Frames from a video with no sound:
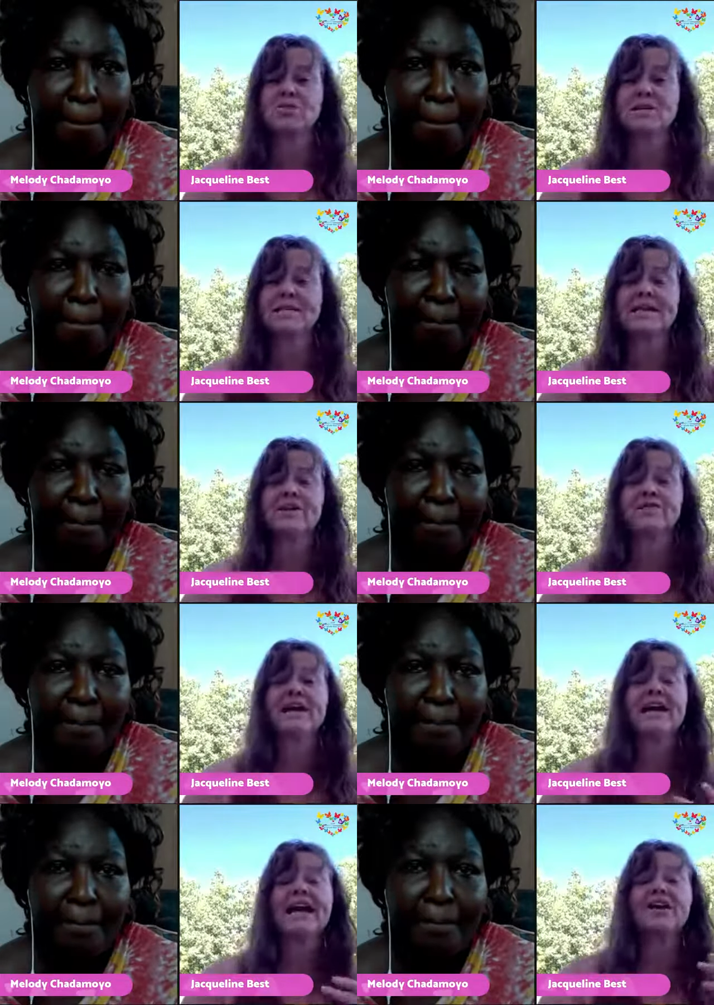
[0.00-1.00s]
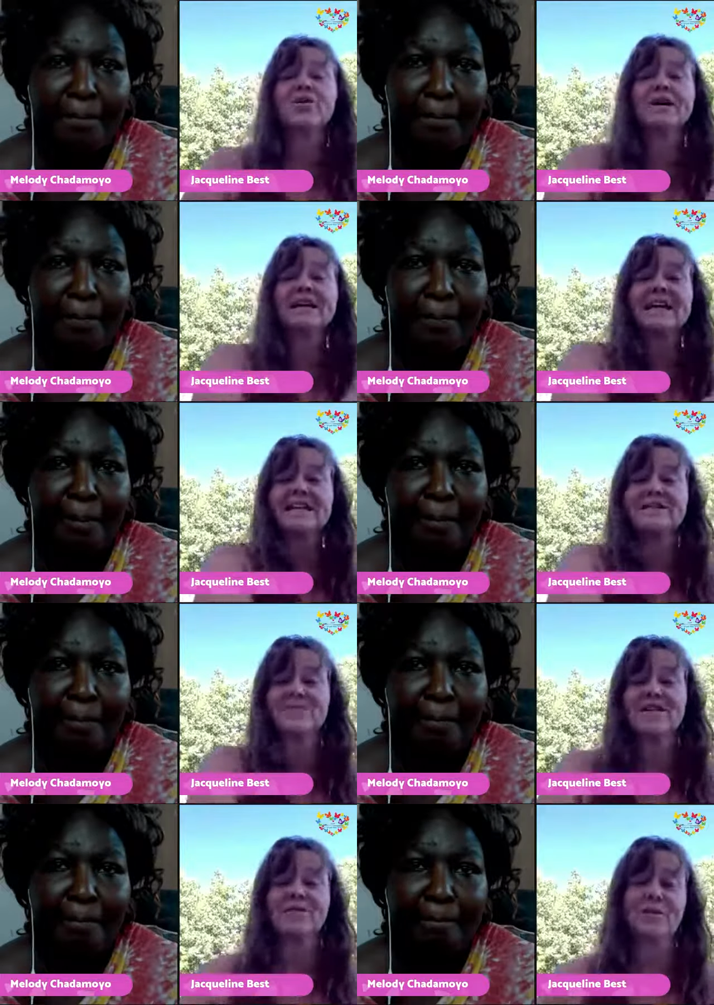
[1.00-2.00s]
Speaker 1: yourself and going against
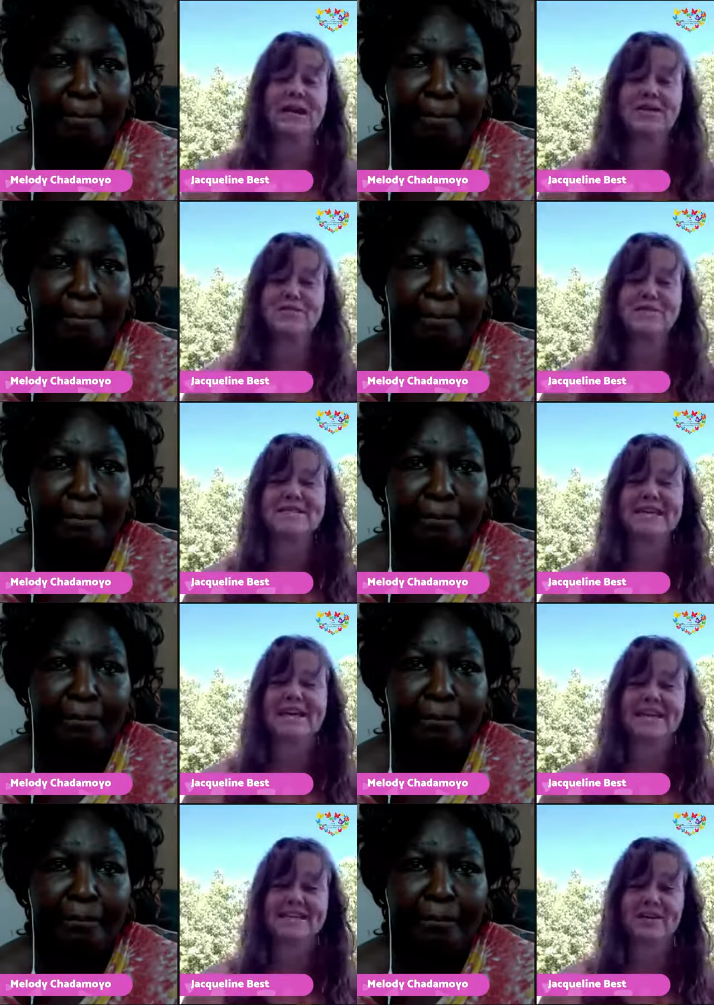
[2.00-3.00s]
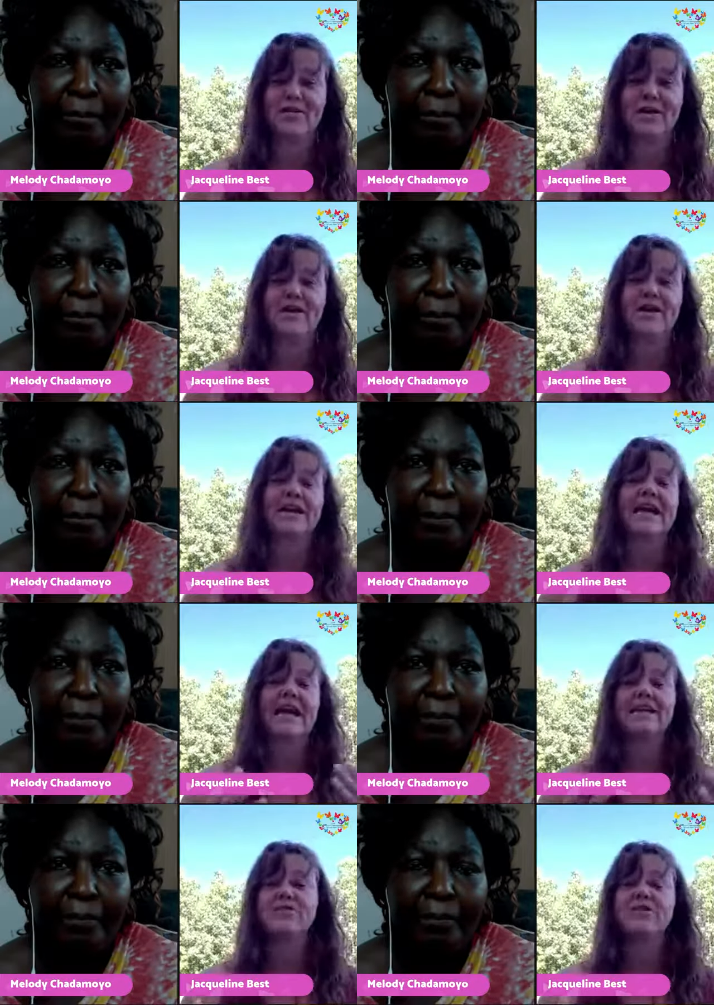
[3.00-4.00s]
what everyone else was saying is going on,
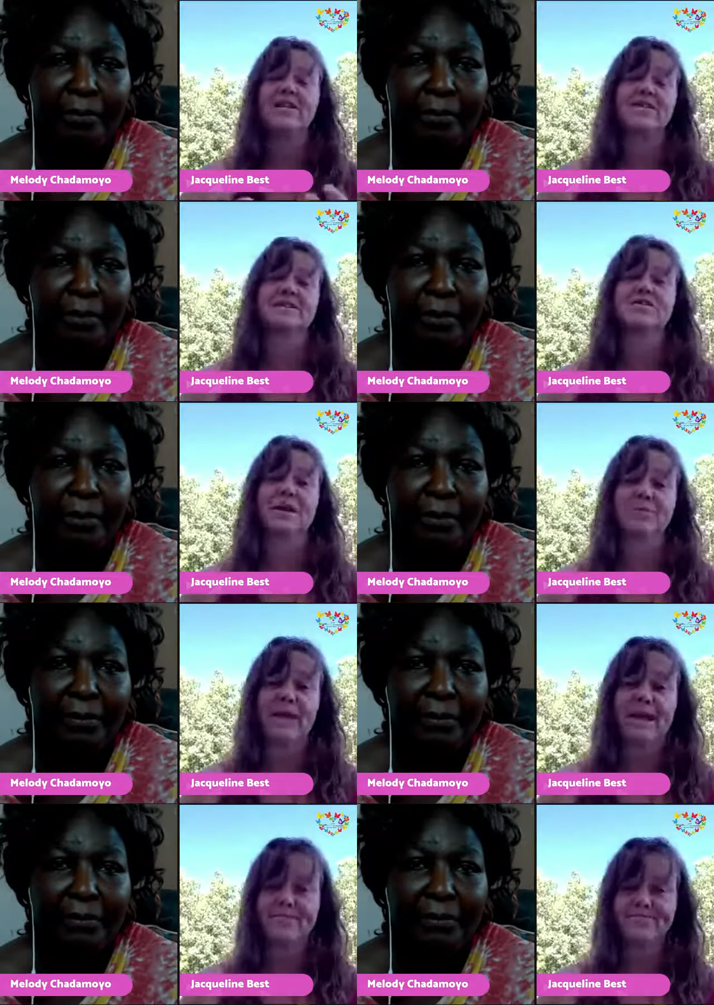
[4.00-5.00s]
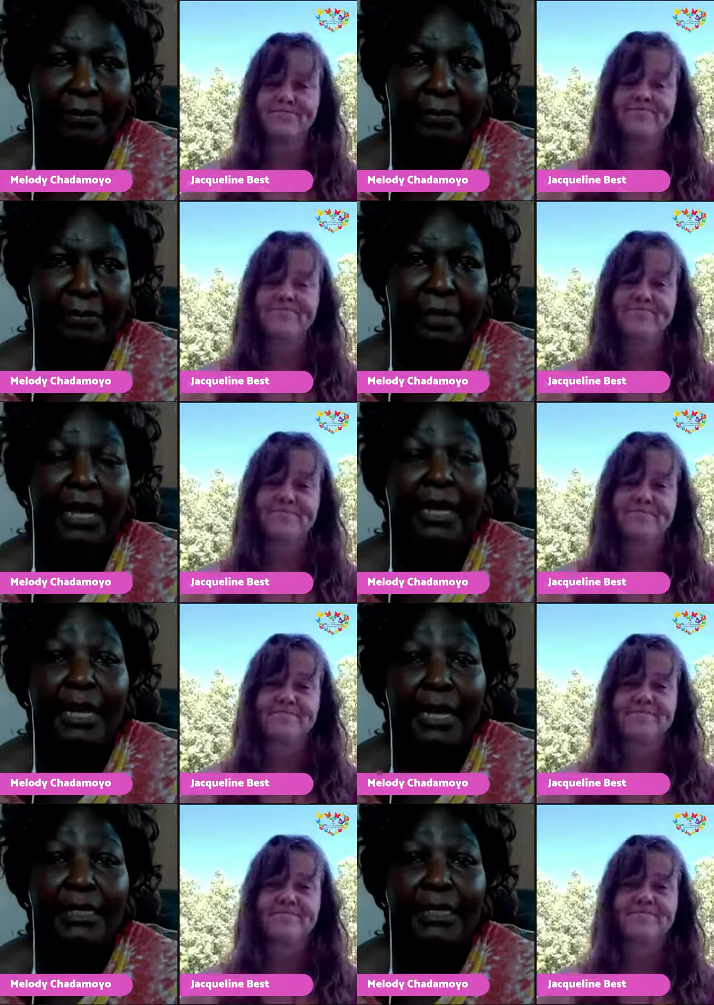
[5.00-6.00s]
and you got this great man.
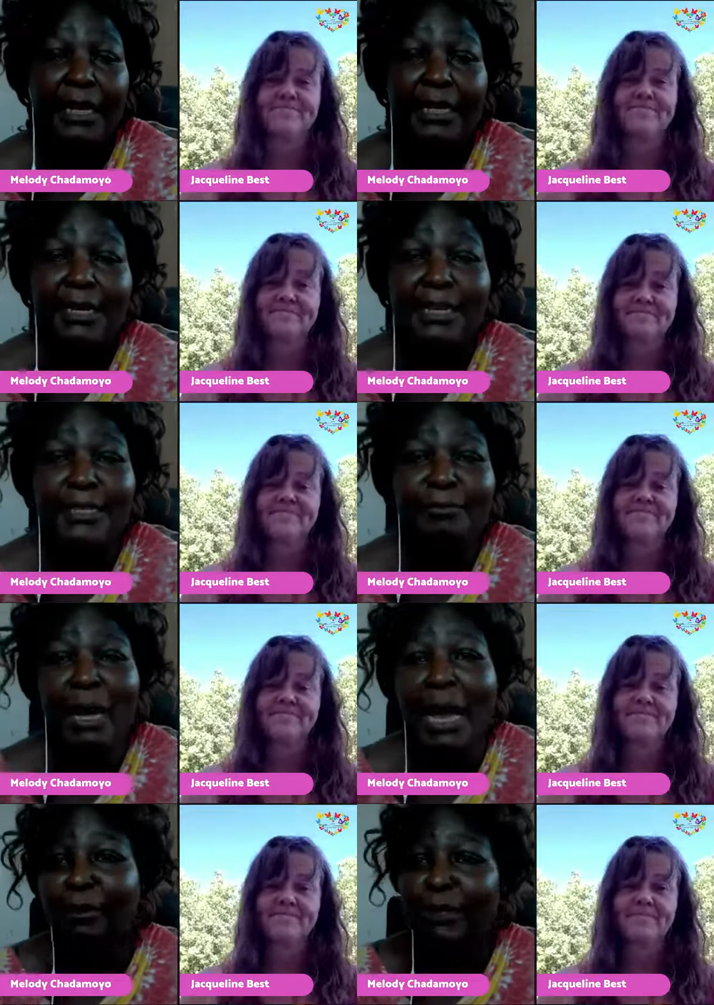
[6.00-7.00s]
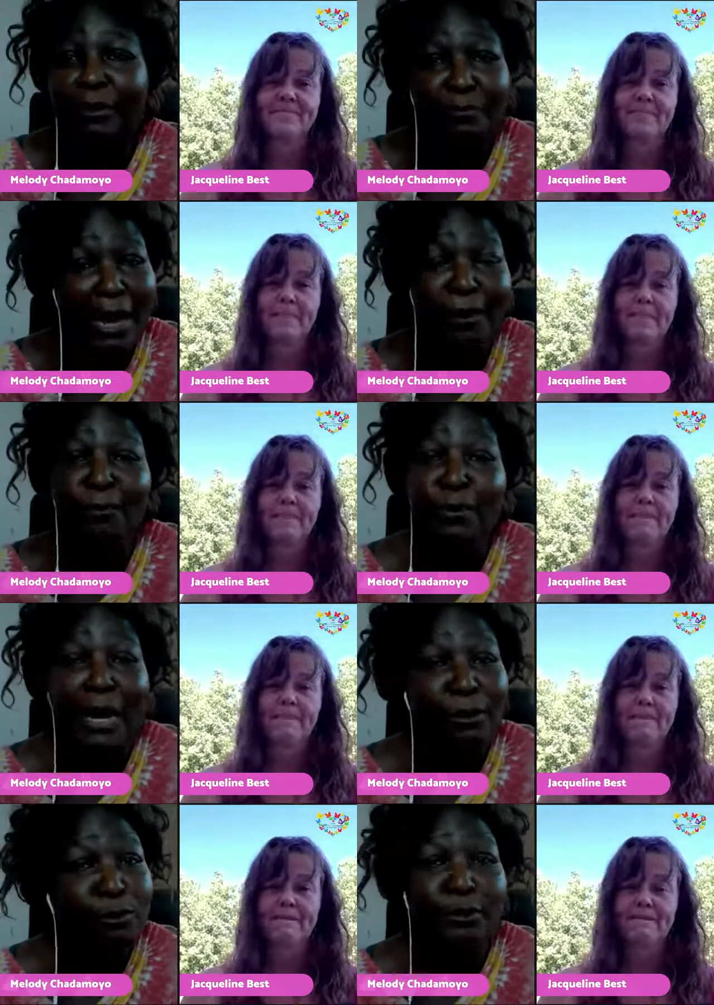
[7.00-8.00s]
Speaker 2: Yes, and, and I could have I I
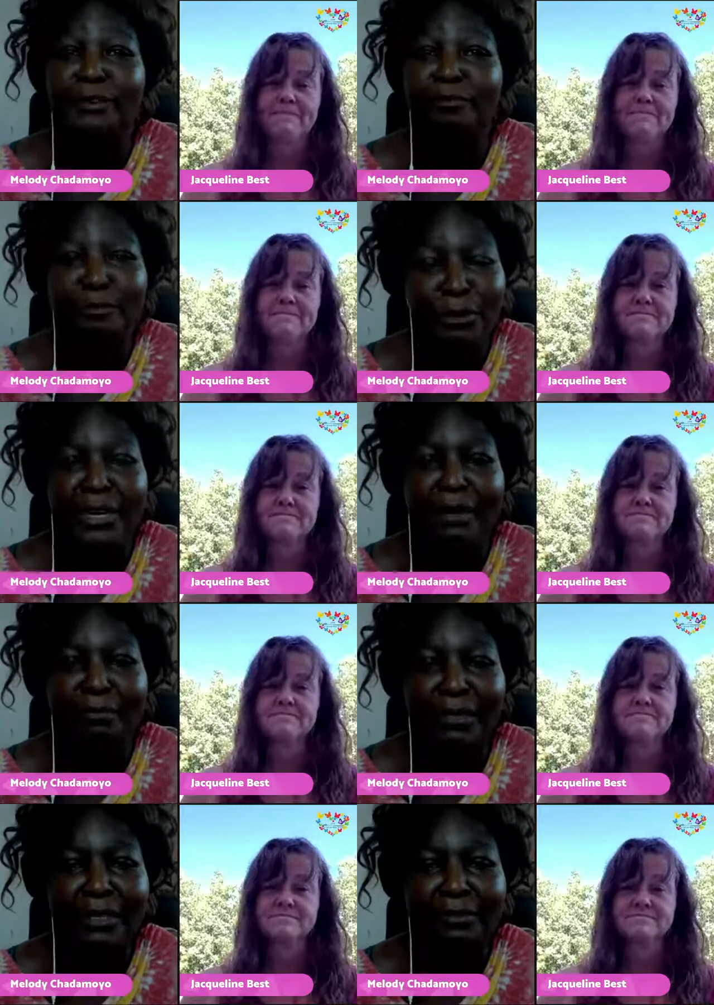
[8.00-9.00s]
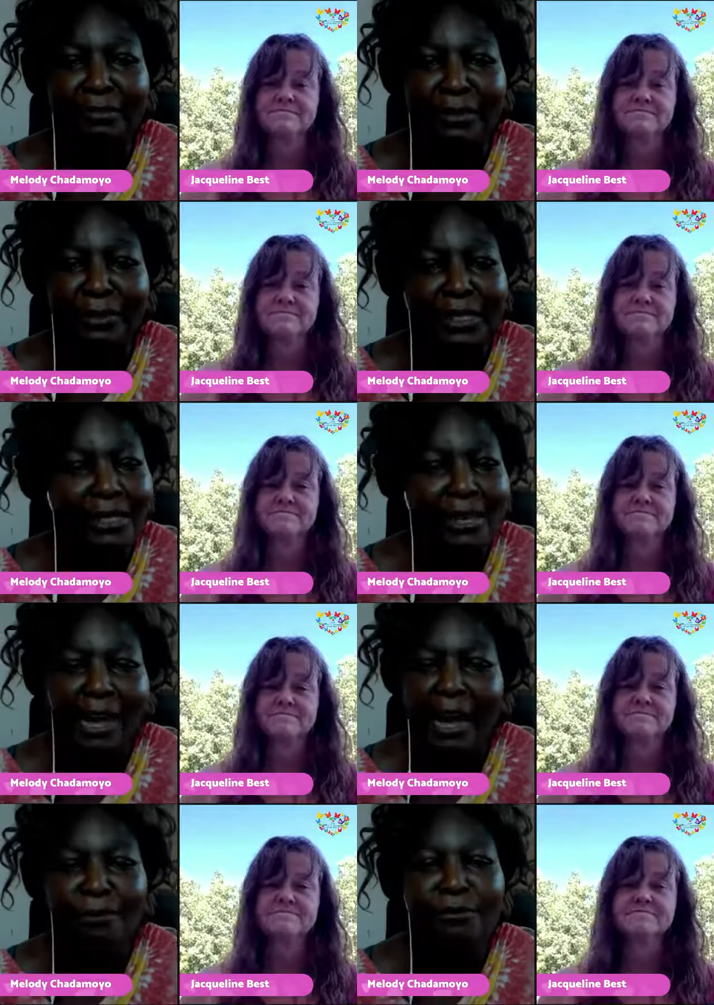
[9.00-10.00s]
could have broken up with him because
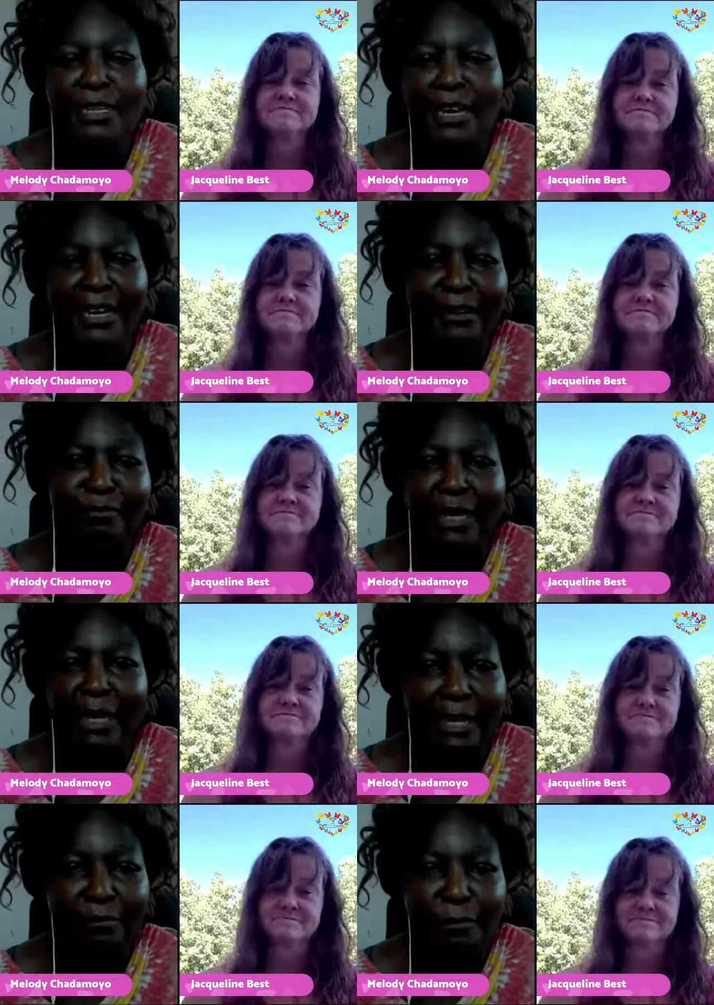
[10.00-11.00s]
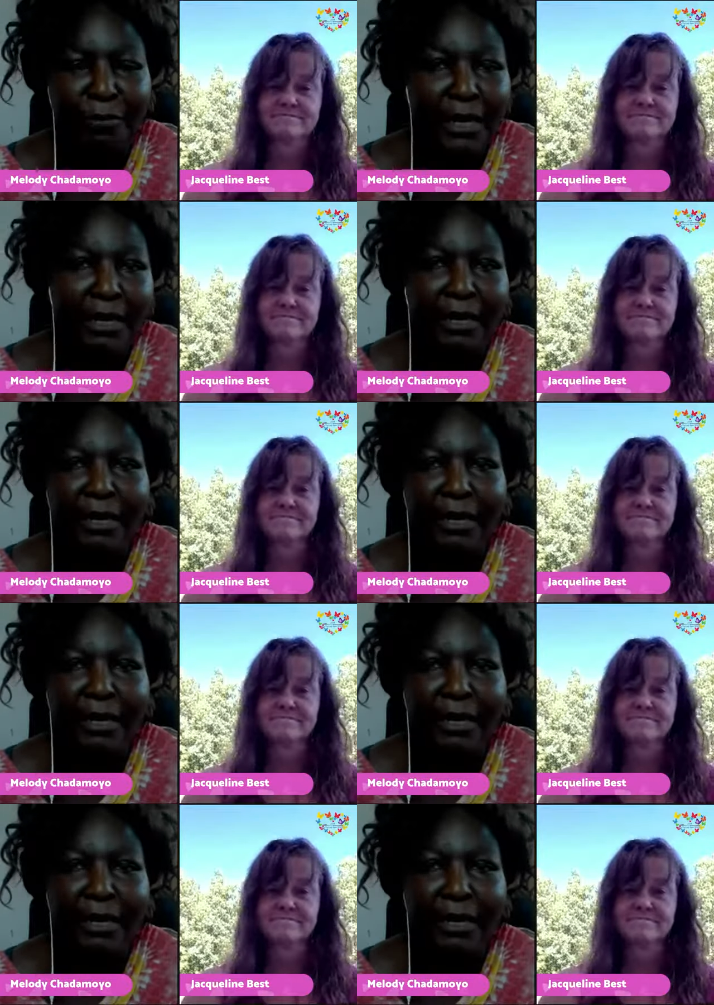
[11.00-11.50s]
how dare he be late for me,